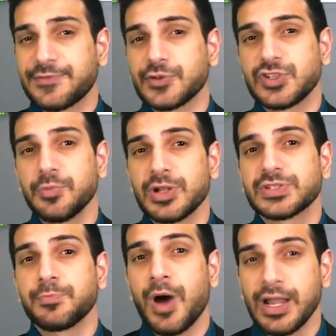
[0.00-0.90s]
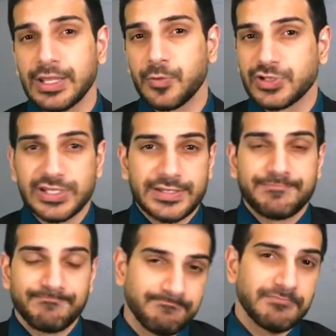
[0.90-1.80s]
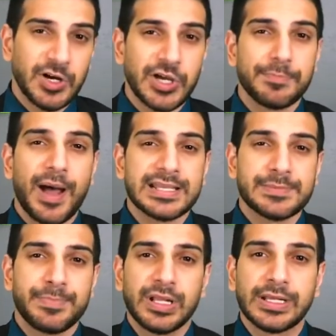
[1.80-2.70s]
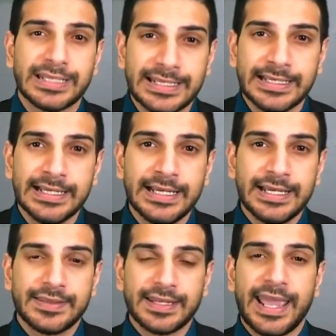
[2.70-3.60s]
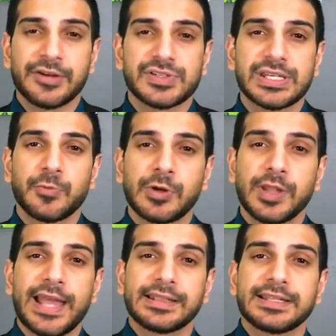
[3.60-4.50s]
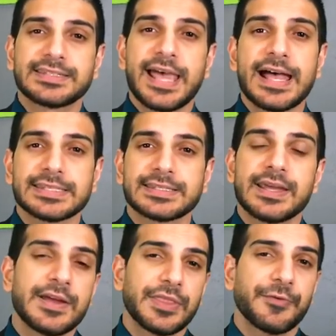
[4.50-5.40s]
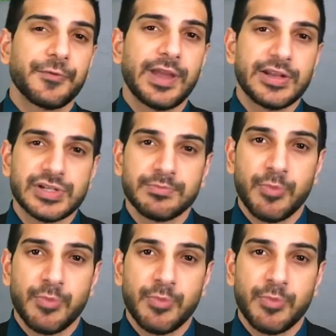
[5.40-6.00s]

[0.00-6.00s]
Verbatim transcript: for too much money, which is a good possibility, then Anderson would likely test the free agent